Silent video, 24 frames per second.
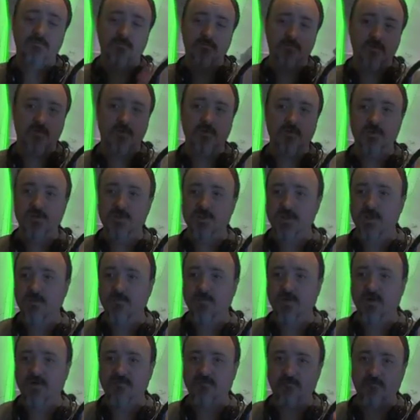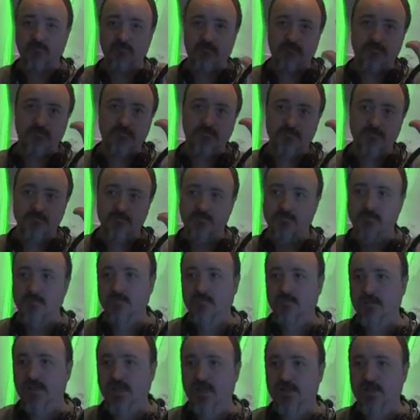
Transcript: good to see you, Puff. Next